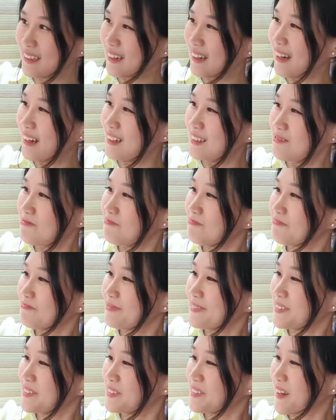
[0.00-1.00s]

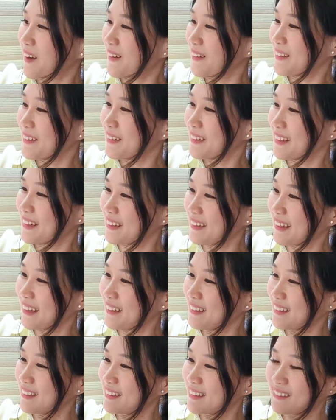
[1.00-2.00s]
darken and
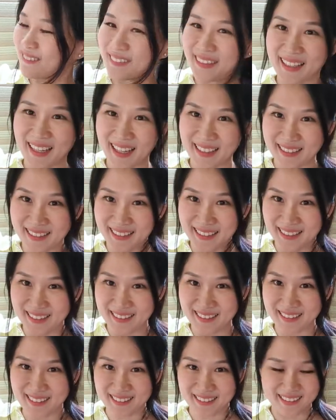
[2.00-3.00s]
get the vaquetta
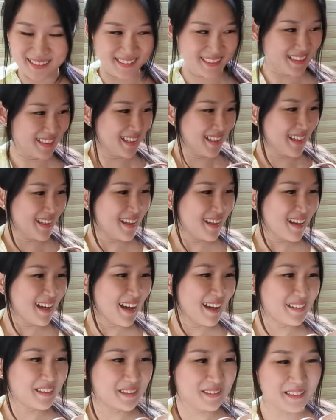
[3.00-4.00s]
leather dirty.
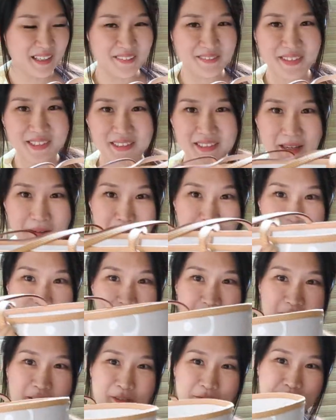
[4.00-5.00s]
I don't have the same
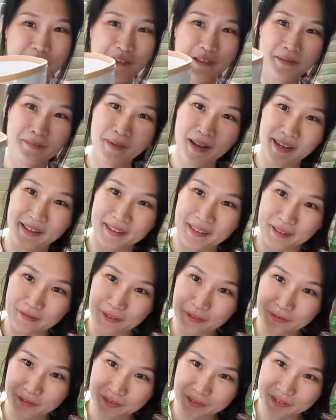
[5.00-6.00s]
fear for my
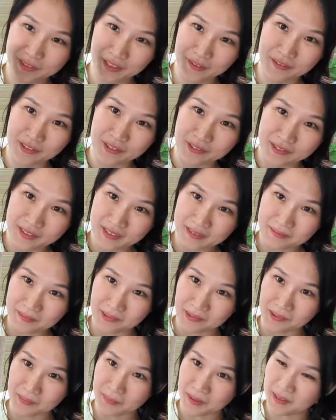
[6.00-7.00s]
Neverfull, so I've used it
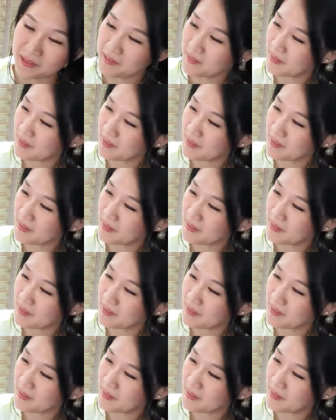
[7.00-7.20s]
more, but you